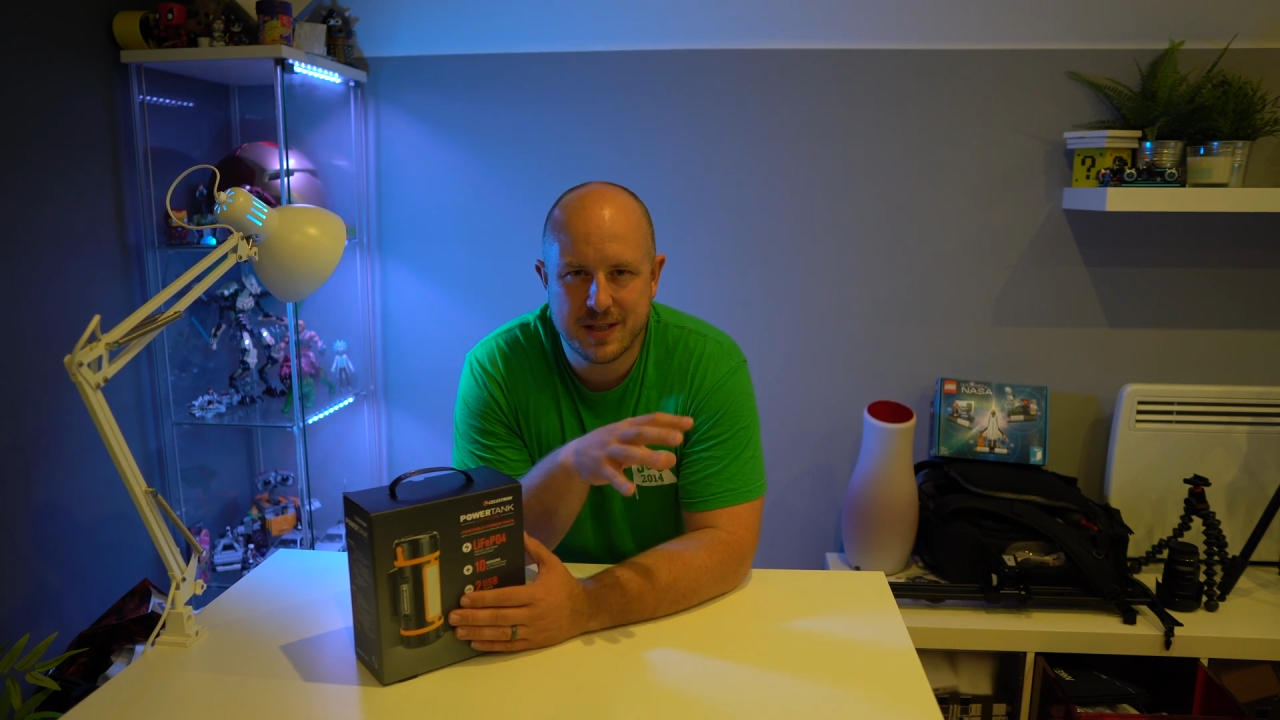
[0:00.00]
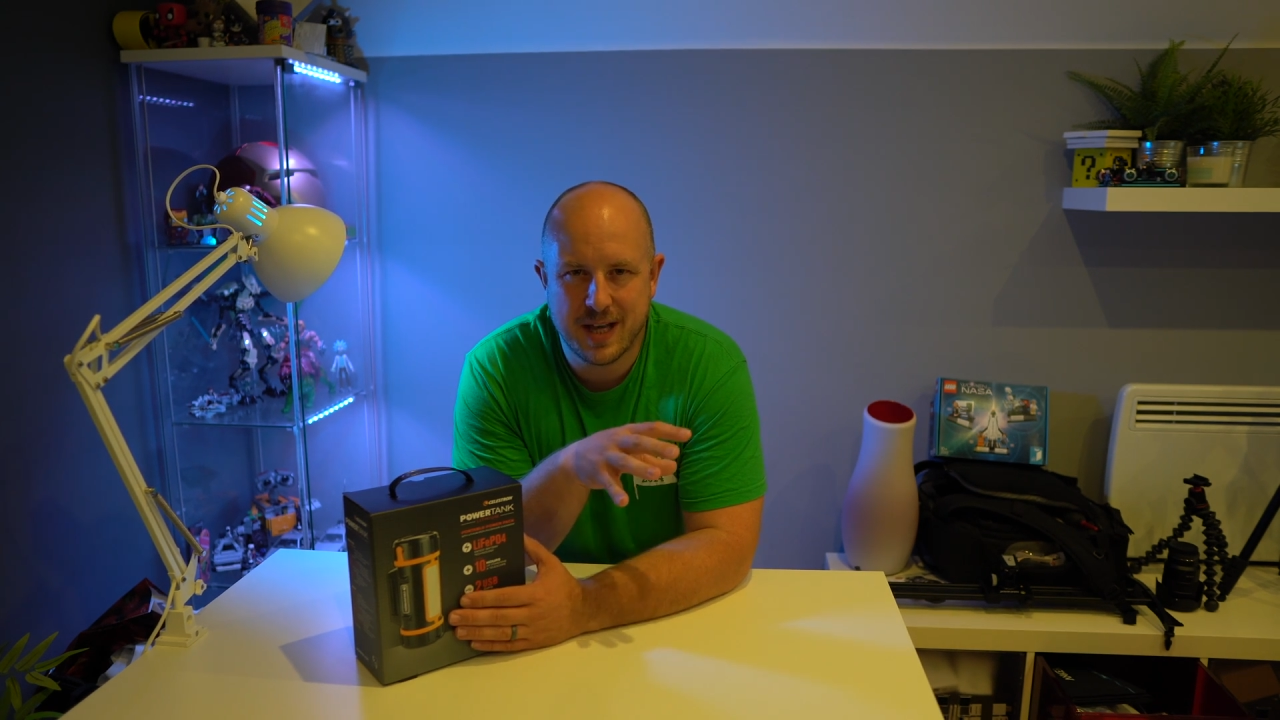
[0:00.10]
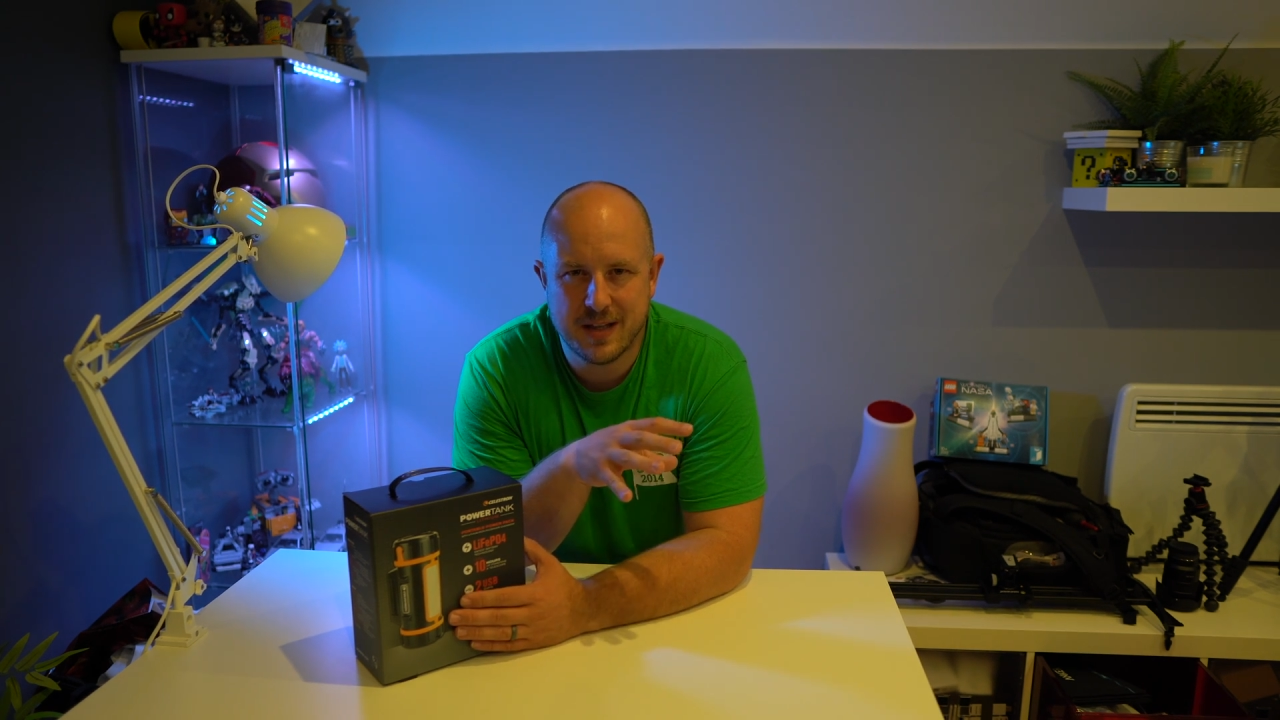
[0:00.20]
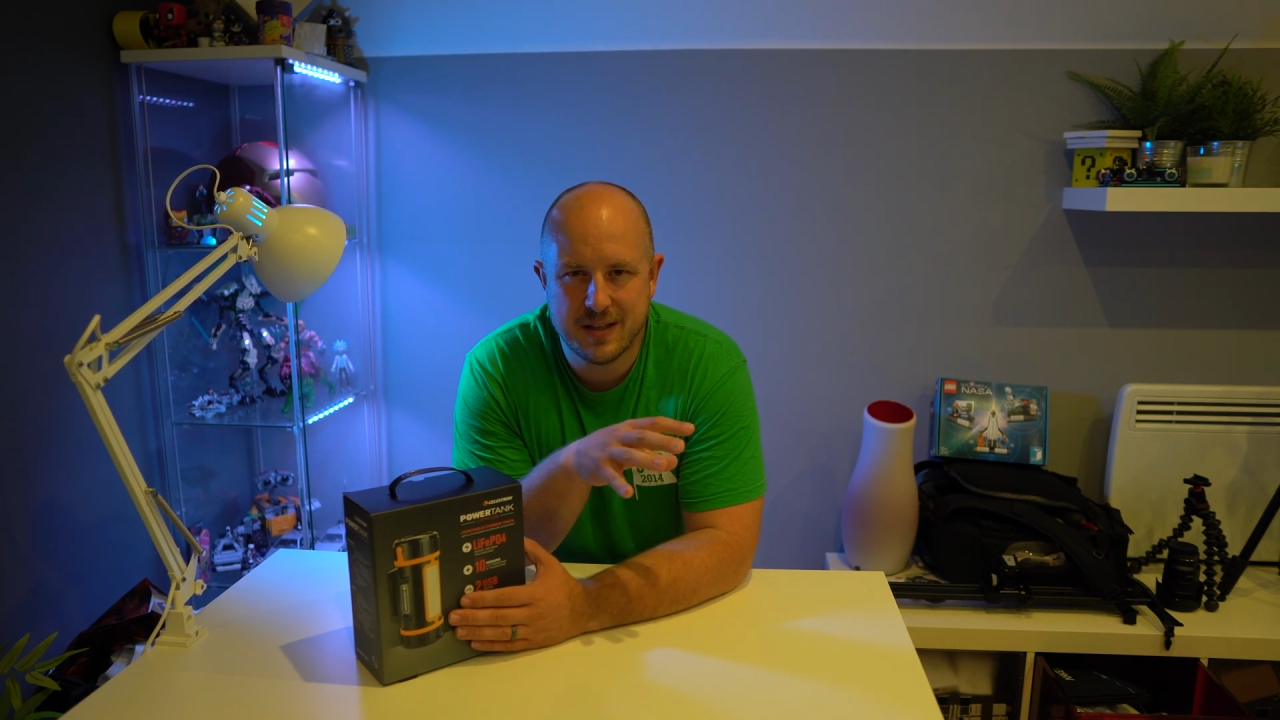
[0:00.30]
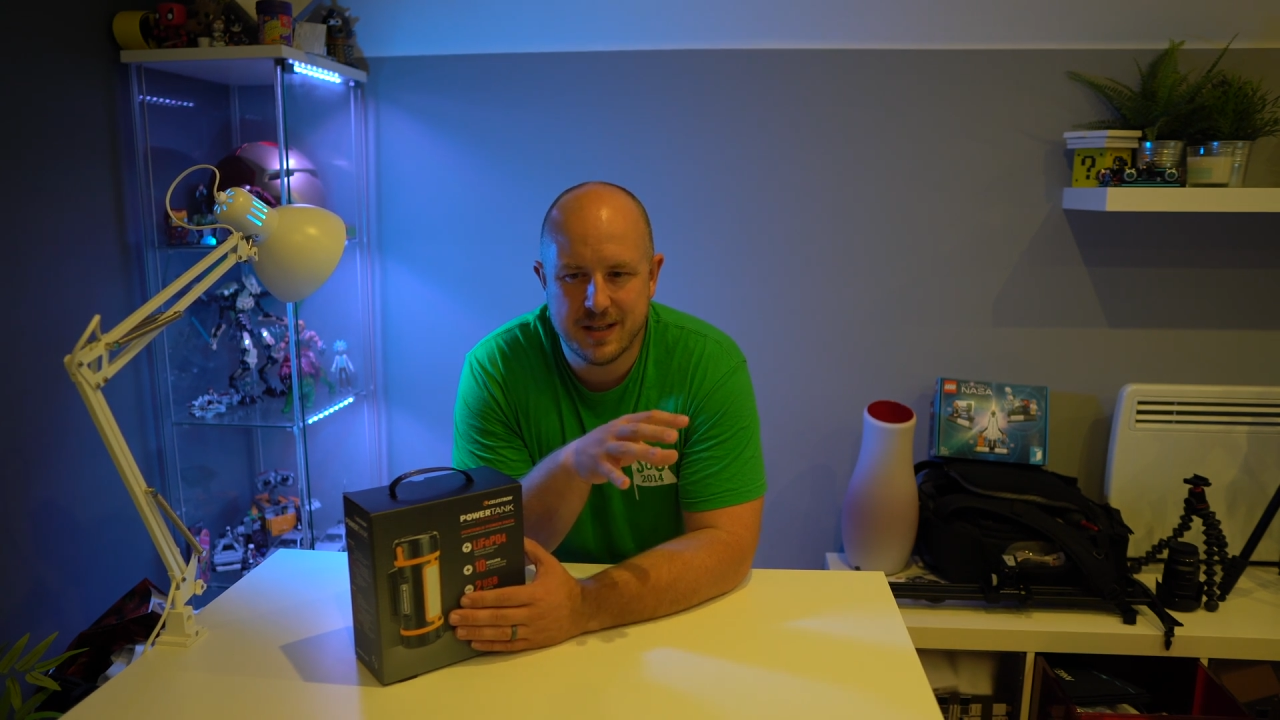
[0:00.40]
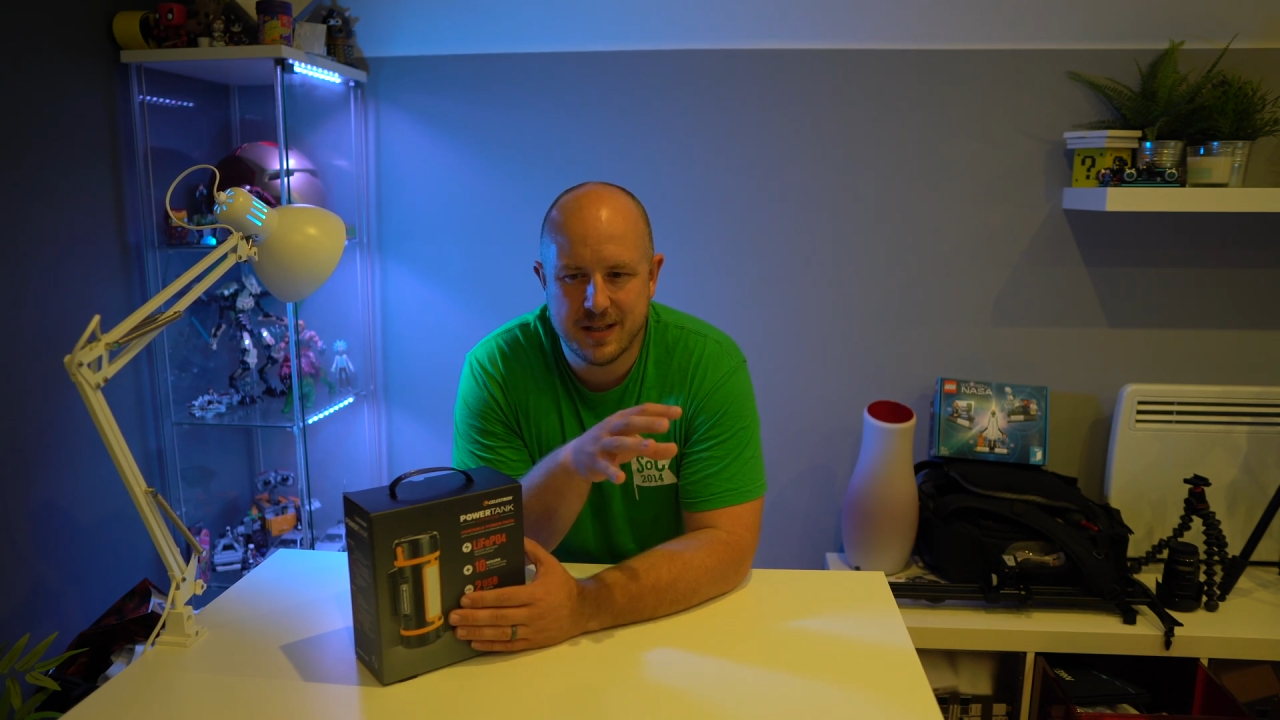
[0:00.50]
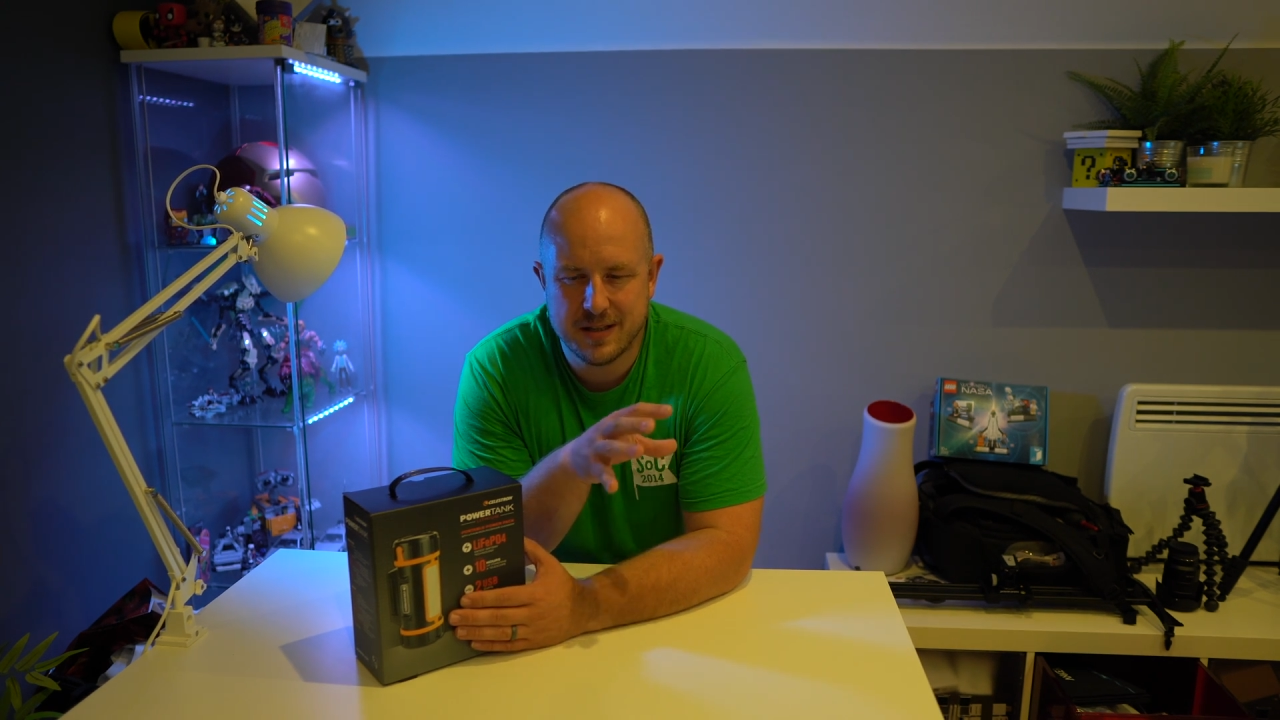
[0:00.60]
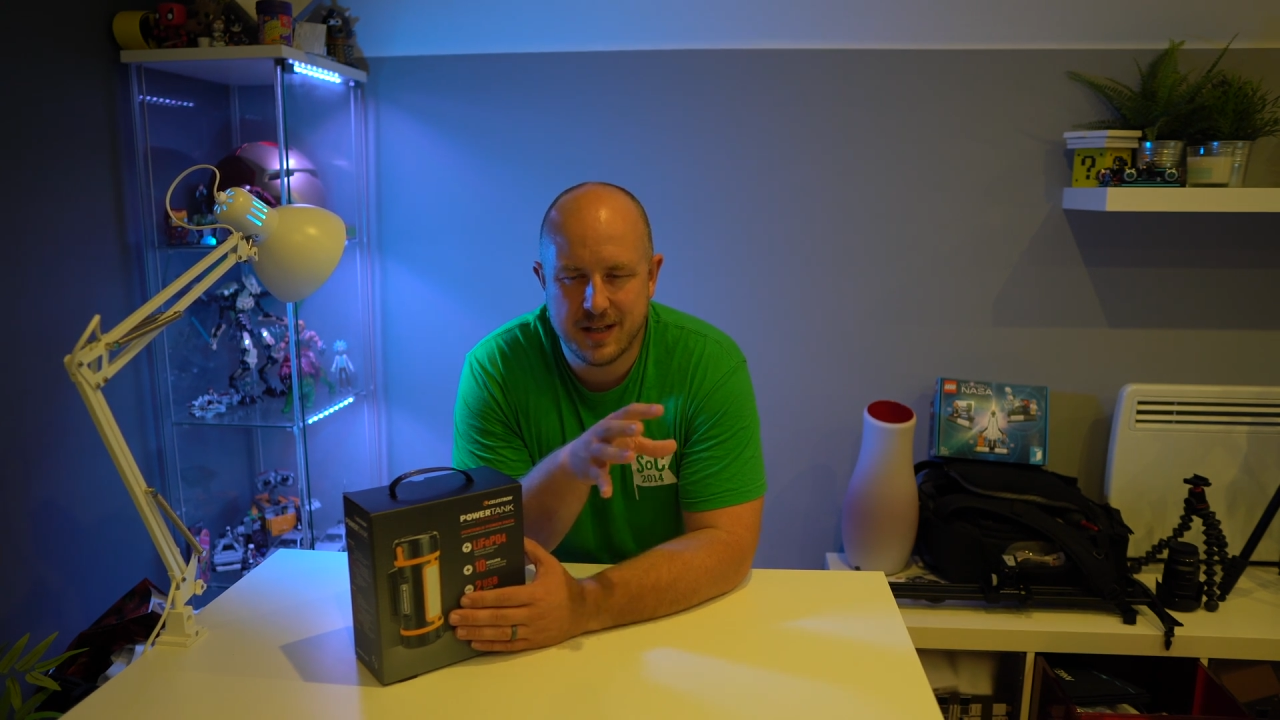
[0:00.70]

to get the,